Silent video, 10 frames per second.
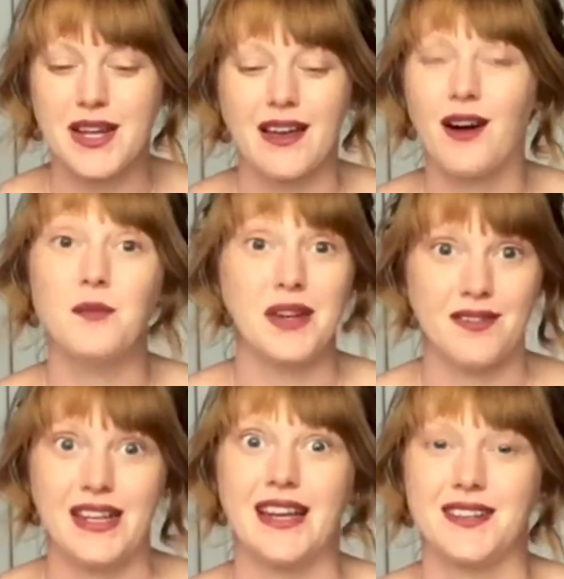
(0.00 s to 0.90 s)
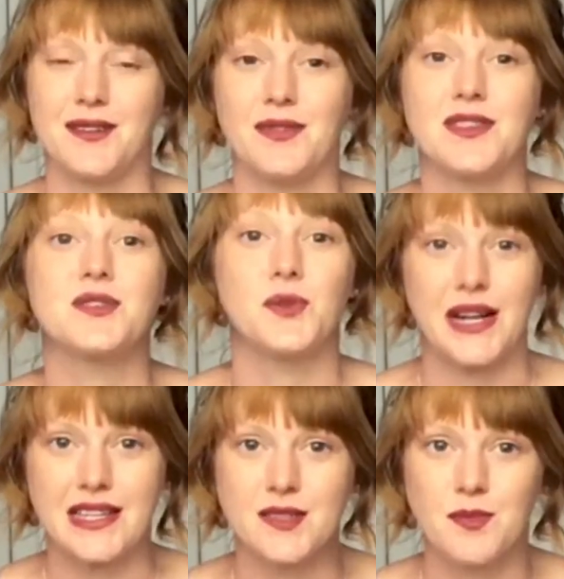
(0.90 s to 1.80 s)
I can't believe I landed on this
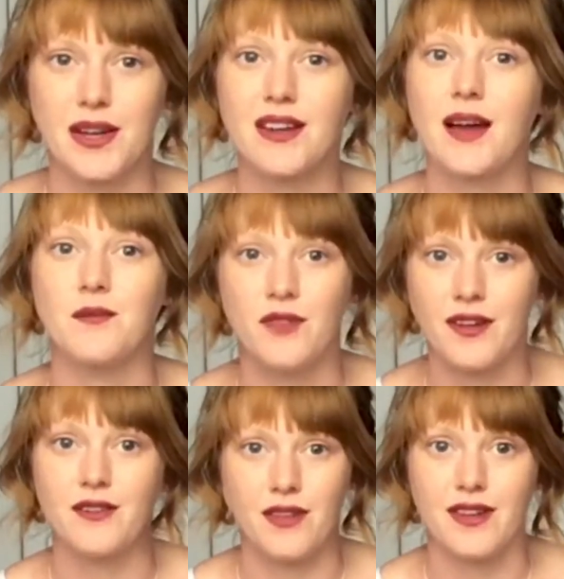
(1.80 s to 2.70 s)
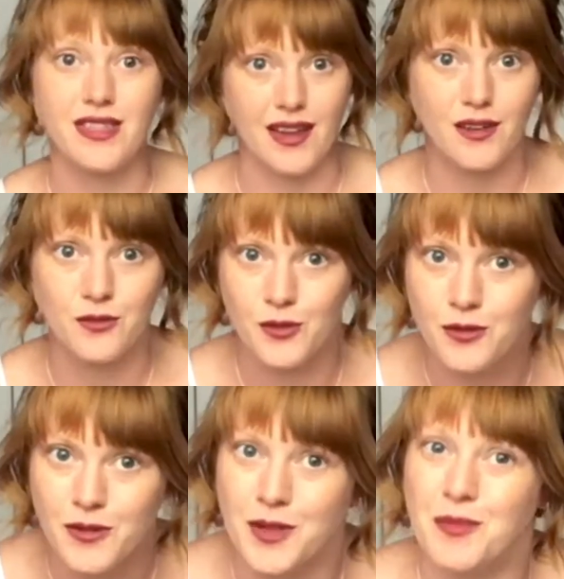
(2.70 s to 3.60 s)
twice, but I'm very thankful
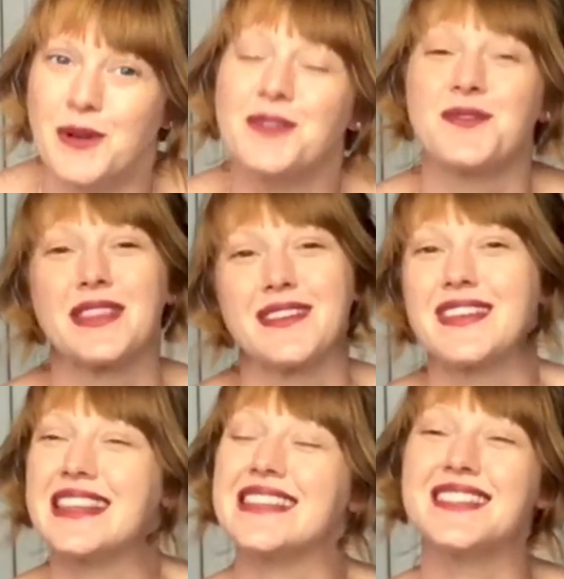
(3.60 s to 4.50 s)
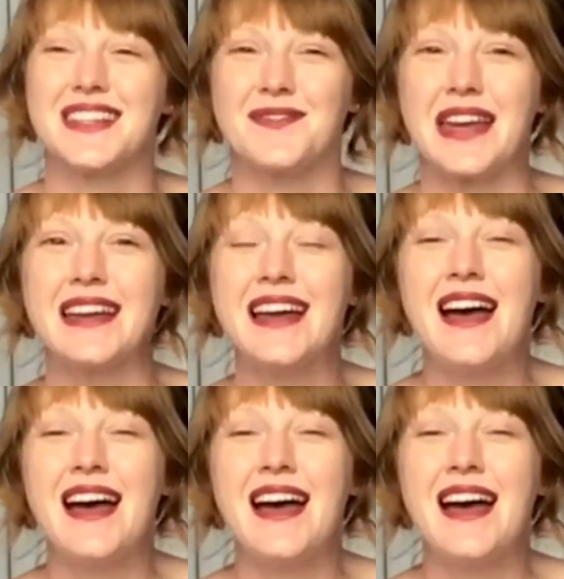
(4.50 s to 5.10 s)
for the board for doing this to me.